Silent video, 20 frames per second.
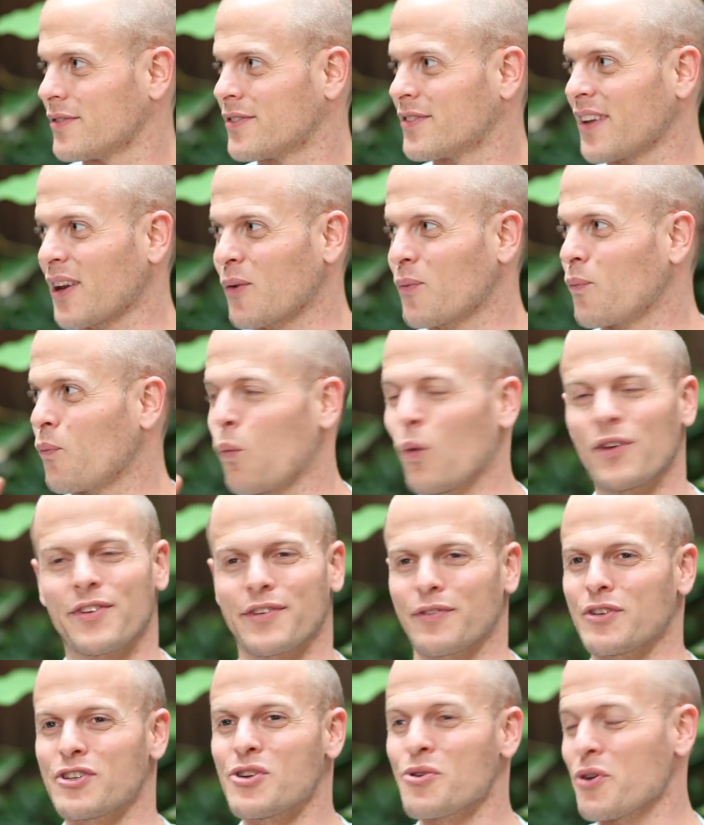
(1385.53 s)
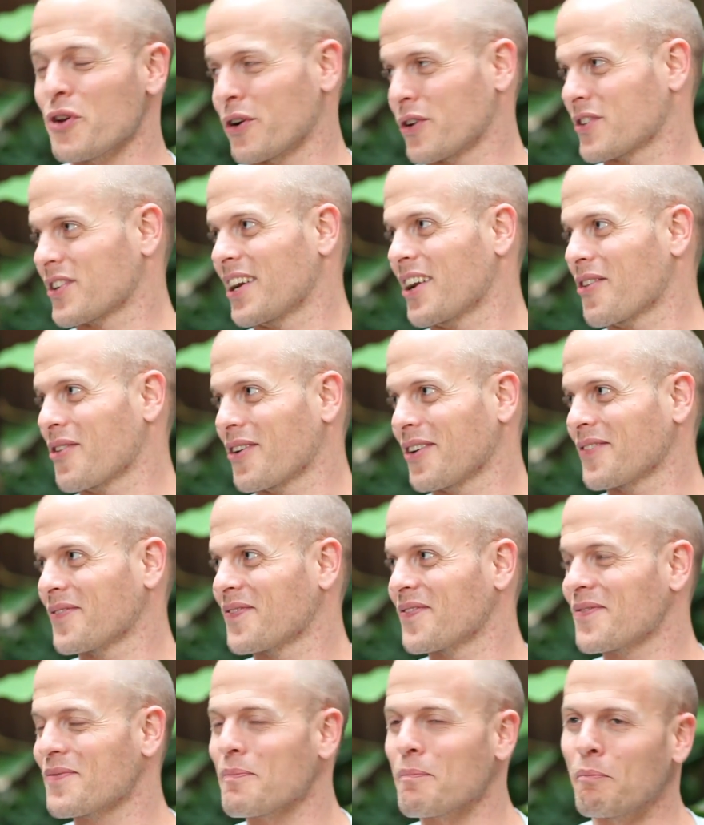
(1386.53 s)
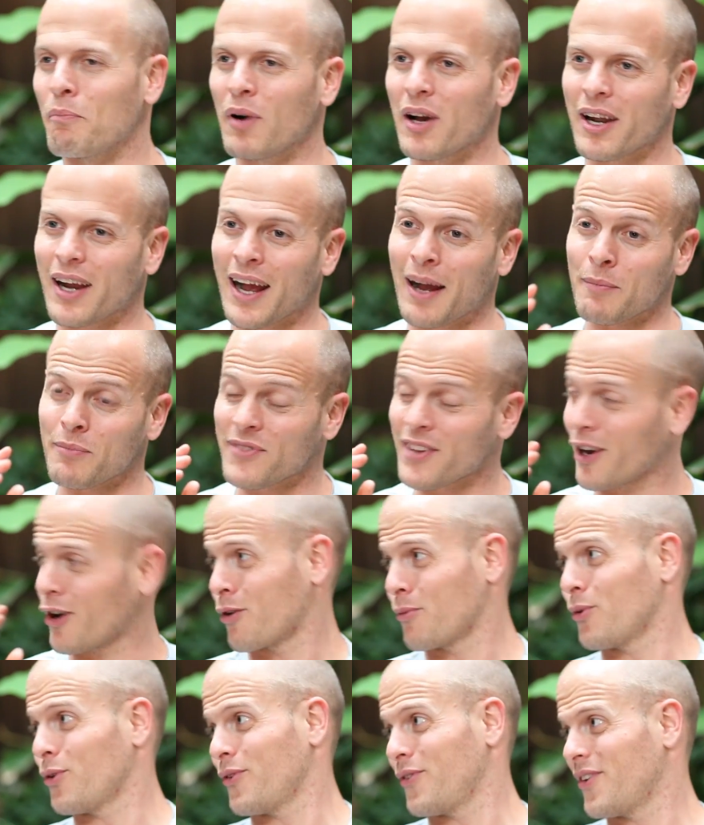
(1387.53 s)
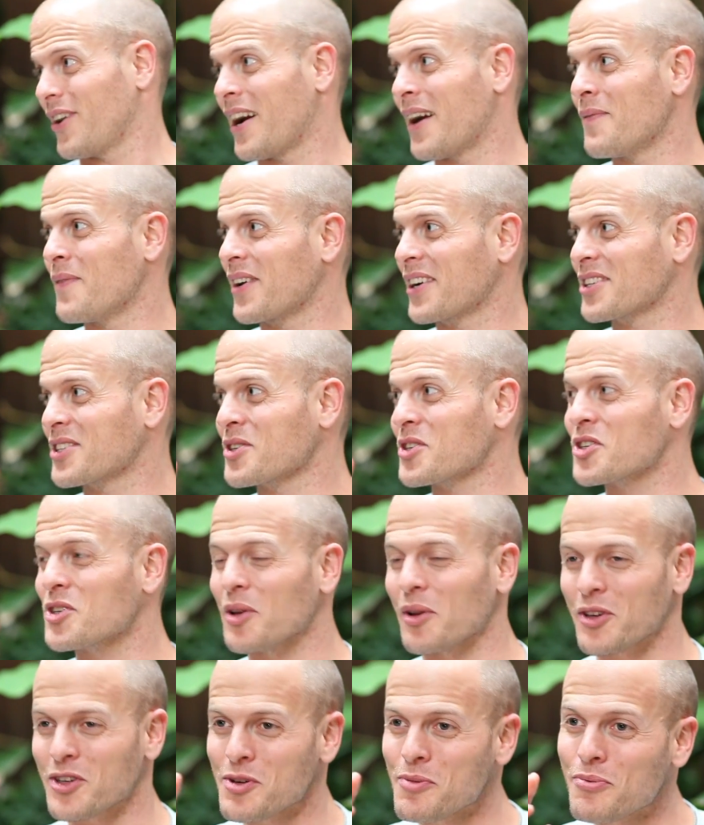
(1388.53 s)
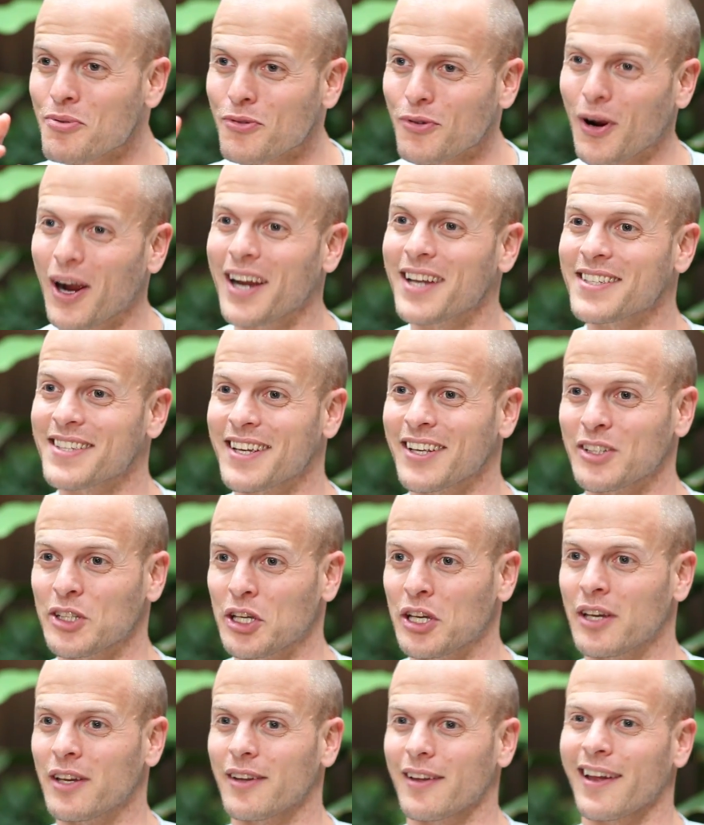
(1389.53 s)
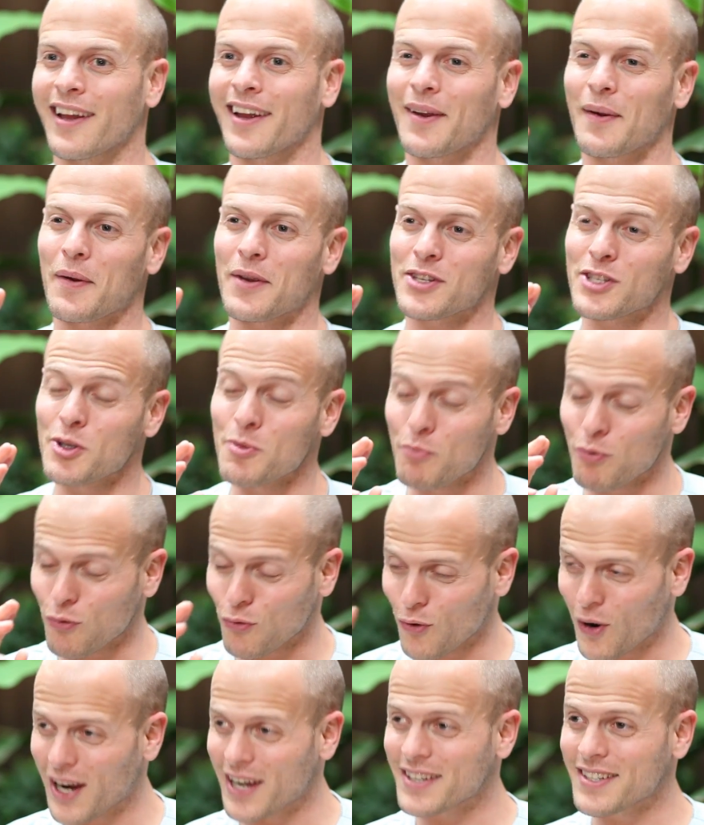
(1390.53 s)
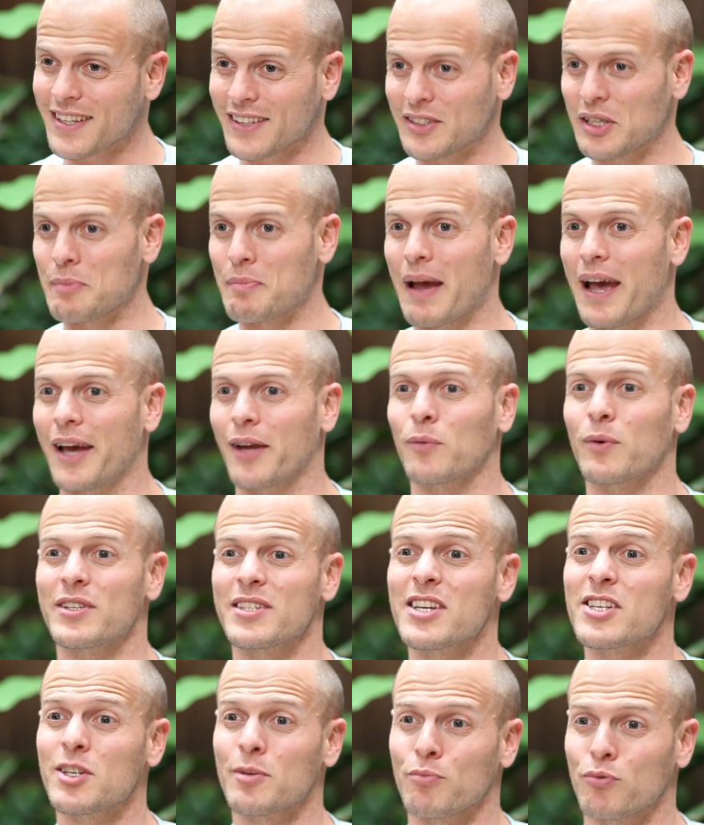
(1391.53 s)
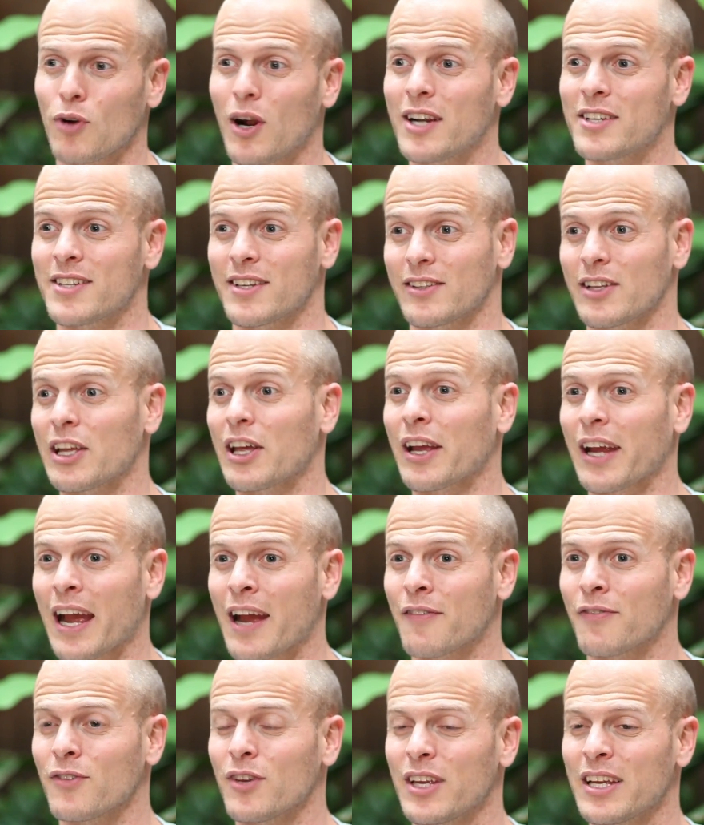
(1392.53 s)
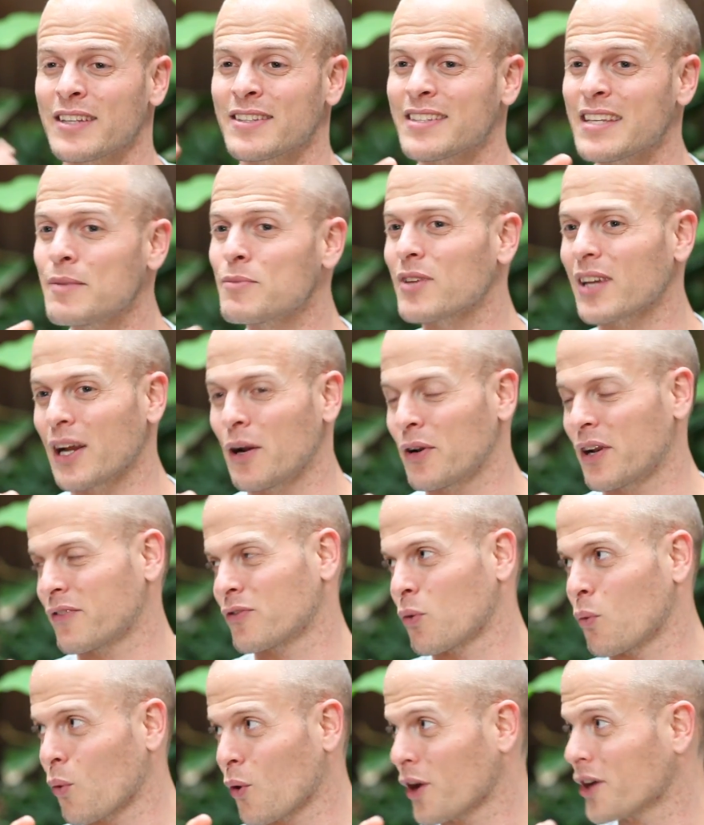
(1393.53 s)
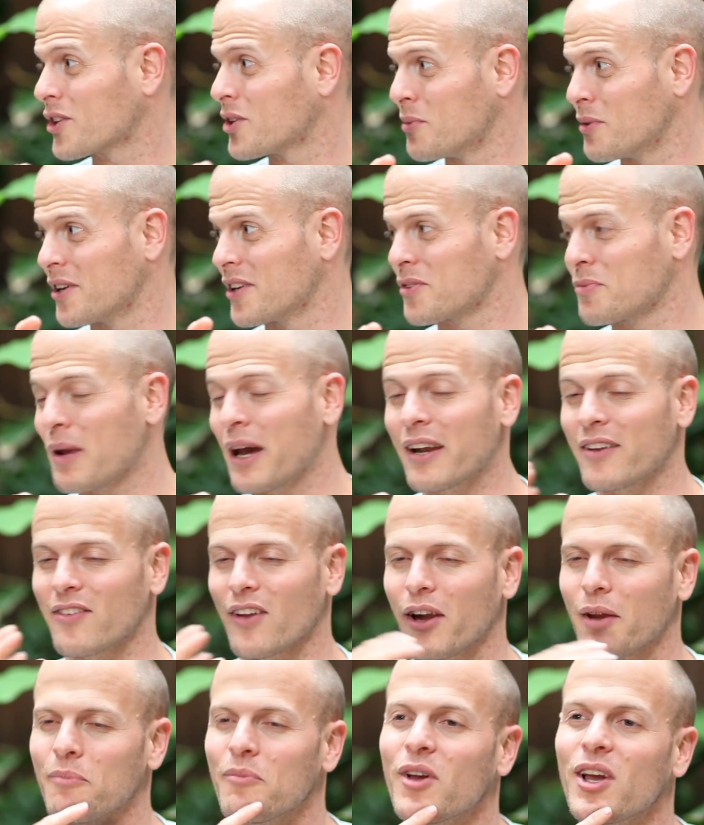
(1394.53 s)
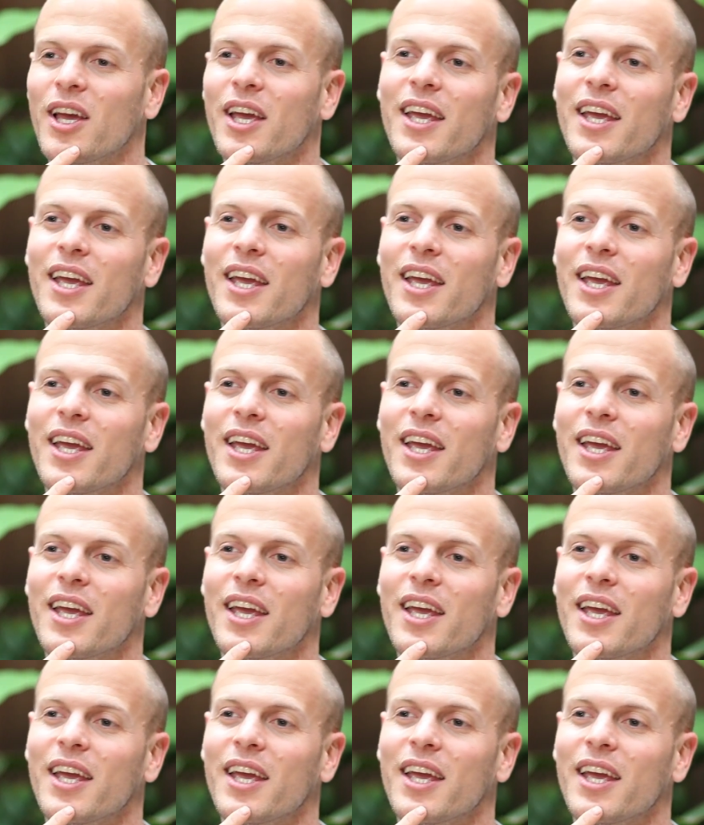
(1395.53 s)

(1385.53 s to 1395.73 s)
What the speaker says: It's like once every 2 years kind of thing. But I'm terrible. I'm actually surprisingly bad. And when I say surprisingly, it seems like I would have to work to be as bad as I am.